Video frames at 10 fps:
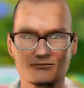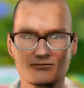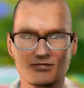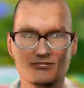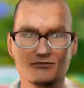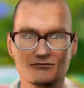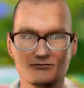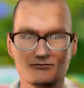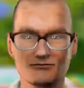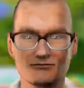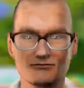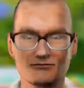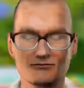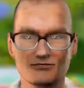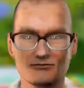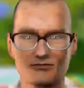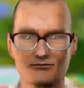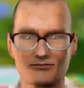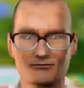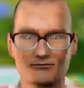Then
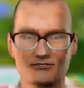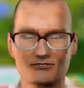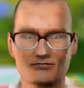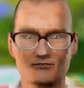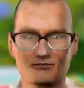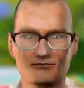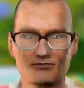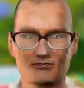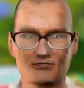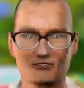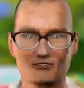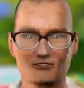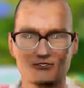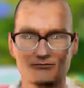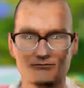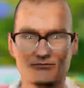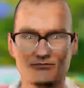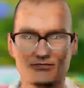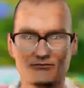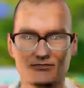another amazing incident that we want to
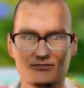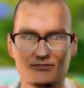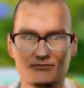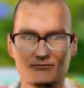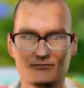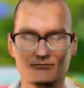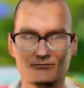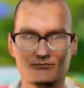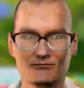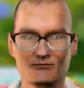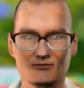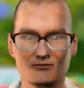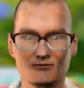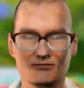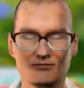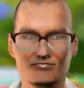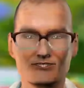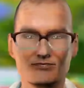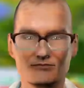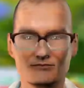narrate is when the Prophet Muhammad
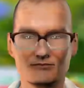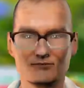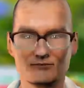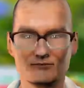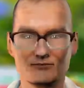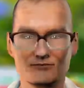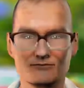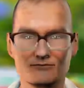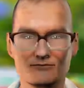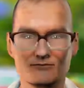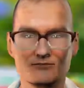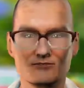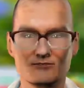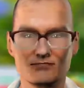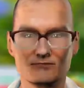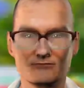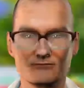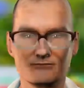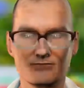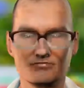first publicly called people
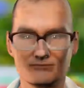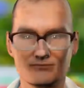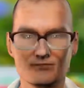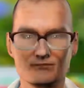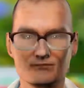to Islam.